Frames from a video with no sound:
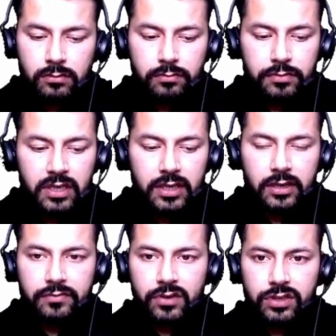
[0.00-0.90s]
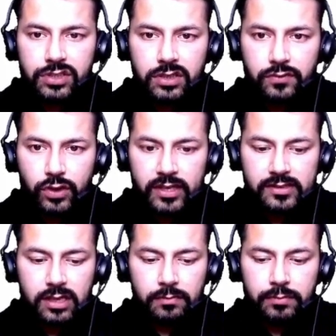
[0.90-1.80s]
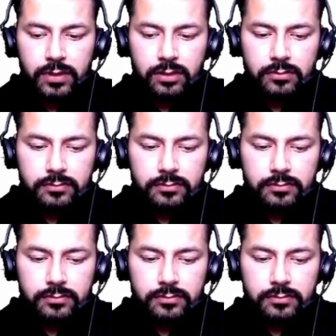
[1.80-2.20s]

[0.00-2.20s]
Built-in function, for example,